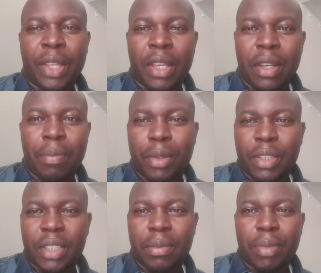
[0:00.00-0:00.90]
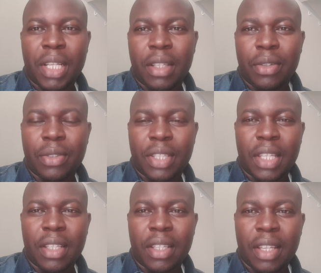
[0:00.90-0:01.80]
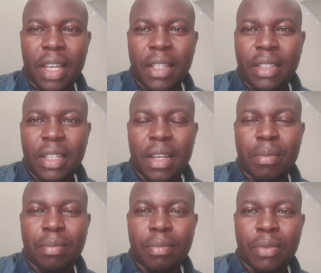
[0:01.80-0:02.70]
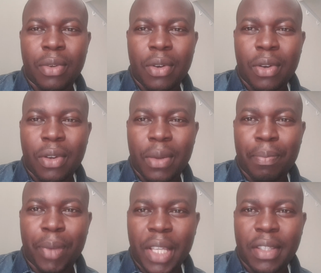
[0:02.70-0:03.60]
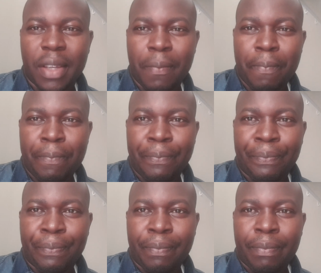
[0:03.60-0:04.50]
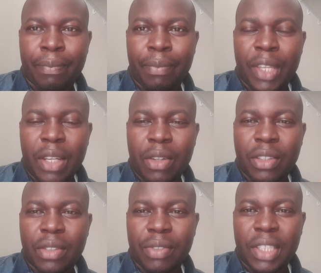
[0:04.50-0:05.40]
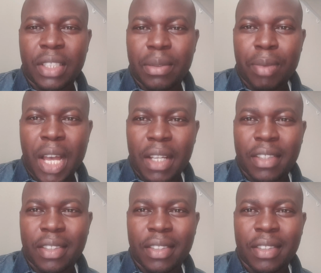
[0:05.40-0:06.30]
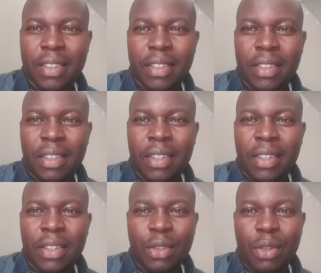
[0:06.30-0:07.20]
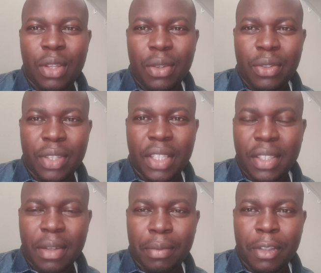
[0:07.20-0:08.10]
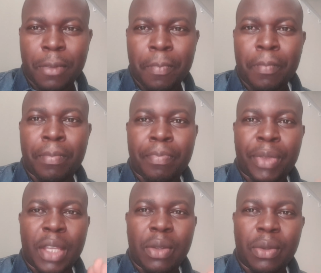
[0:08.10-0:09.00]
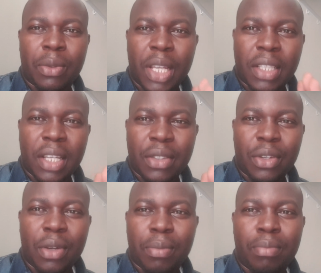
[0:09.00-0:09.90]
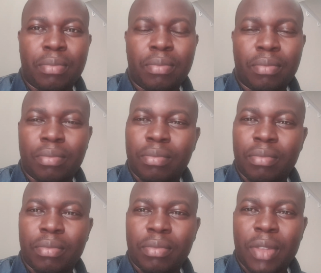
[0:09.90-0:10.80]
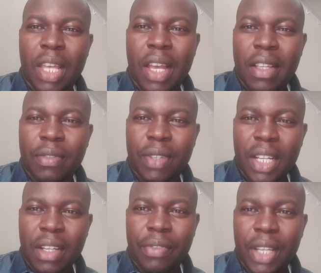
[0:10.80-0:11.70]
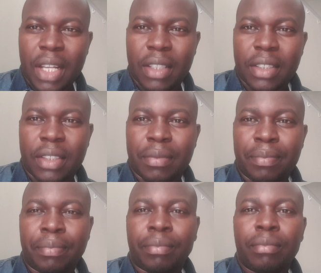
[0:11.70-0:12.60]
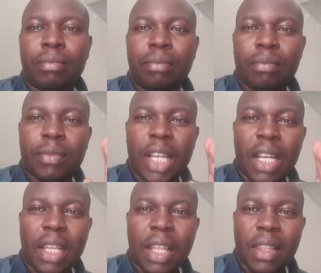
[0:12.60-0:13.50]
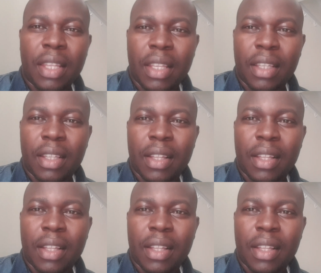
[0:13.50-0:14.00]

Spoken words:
deposit money using ATM or M-Pesa. They don't visit banks. So they use systems. So to get a job there is very difficult. Another thing